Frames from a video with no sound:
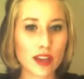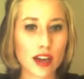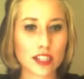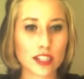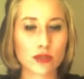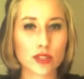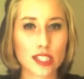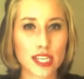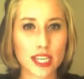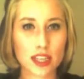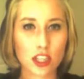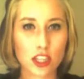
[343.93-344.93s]
as soon as they
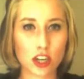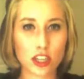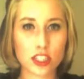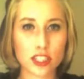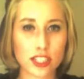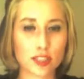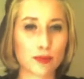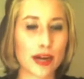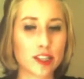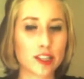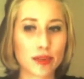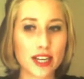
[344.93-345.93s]
get the large size
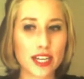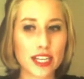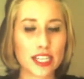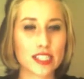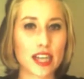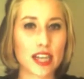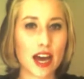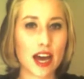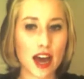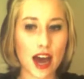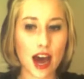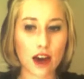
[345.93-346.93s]
body spray in, it's
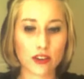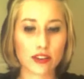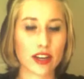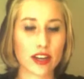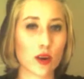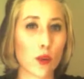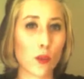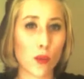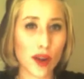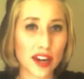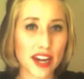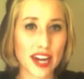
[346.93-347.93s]
out of there
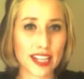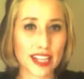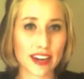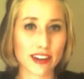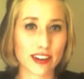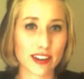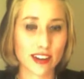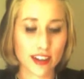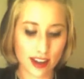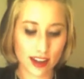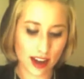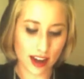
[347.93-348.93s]
one day later.
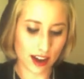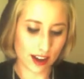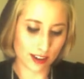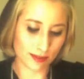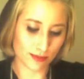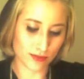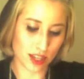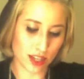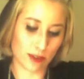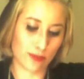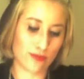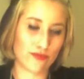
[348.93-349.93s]
Um,
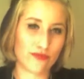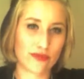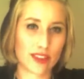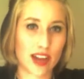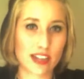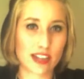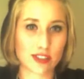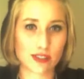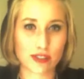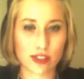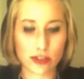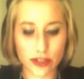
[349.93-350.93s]
so I
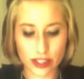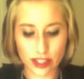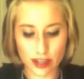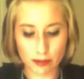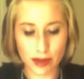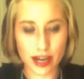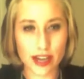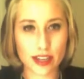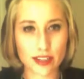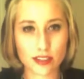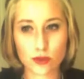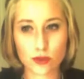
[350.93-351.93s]
just go online and buy
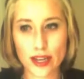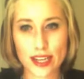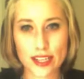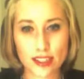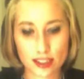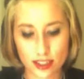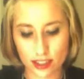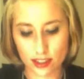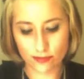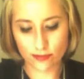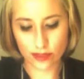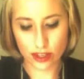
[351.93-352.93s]
it. It's way
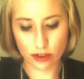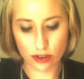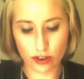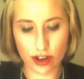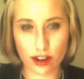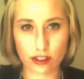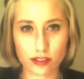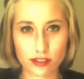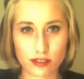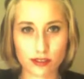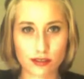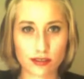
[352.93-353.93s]
easier. No
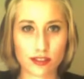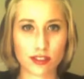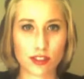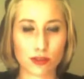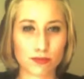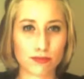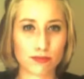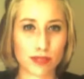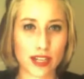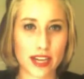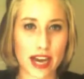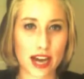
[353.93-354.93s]
crowds.
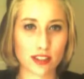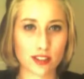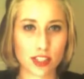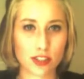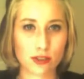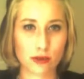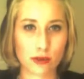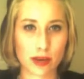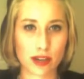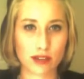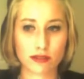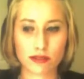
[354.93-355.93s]
Nobody hassling you
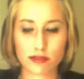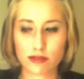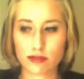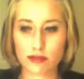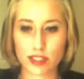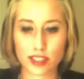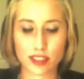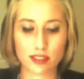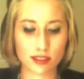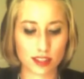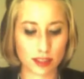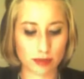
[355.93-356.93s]
about
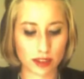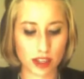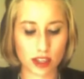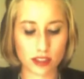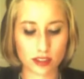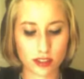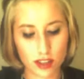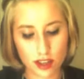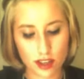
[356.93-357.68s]
freaking lip gloss.